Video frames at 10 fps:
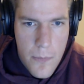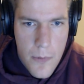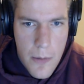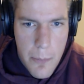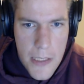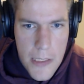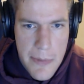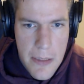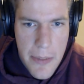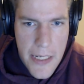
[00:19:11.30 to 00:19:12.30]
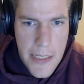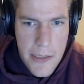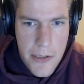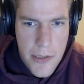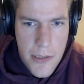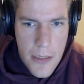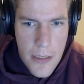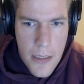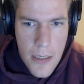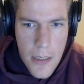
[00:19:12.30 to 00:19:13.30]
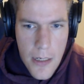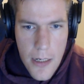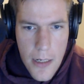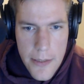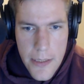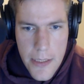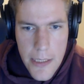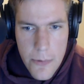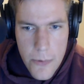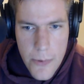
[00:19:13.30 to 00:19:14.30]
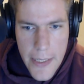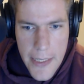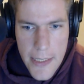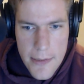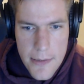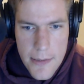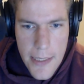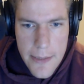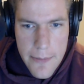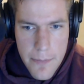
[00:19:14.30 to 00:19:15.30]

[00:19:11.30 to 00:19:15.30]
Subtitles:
Bottom of the page on the right-hand side.